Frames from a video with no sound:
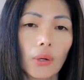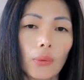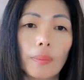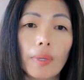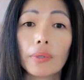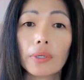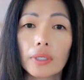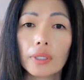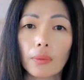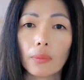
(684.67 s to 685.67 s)

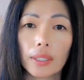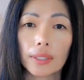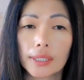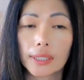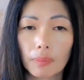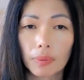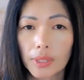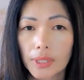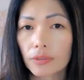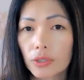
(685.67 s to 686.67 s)
Remember that while these
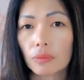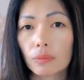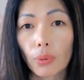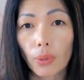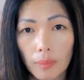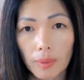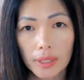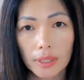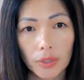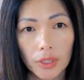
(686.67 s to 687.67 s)
supplements have shown
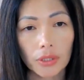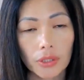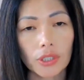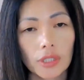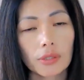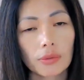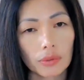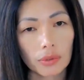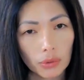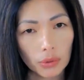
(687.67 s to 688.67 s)
promise in research, it's
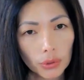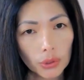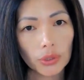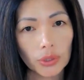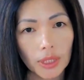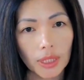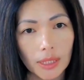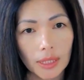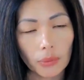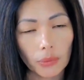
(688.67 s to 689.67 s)
crucial to
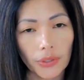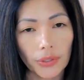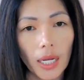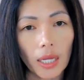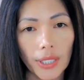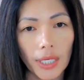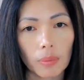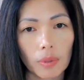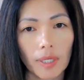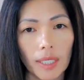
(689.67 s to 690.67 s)
consult with your
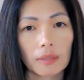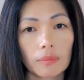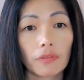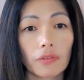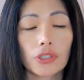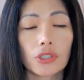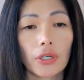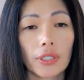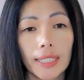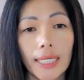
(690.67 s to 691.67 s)
healthcare provider before
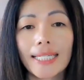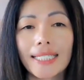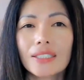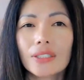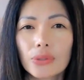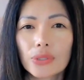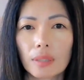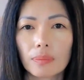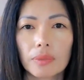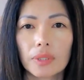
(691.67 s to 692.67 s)
starting any new
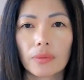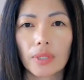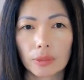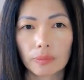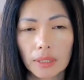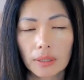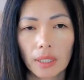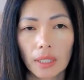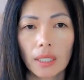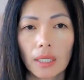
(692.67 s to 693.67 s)
supplement regimen.
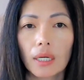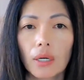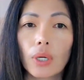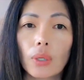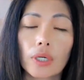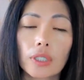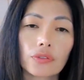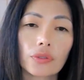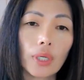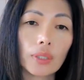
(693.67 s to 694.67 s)
What works
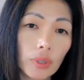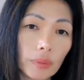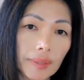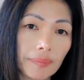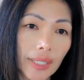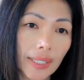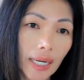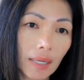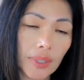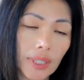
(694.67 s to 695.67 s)
for one woman may
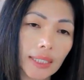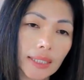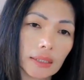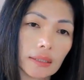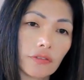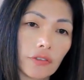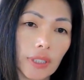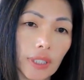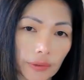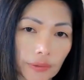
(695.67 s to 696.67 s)
not be ideal for
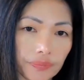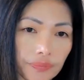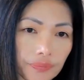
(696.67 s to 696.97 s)
another.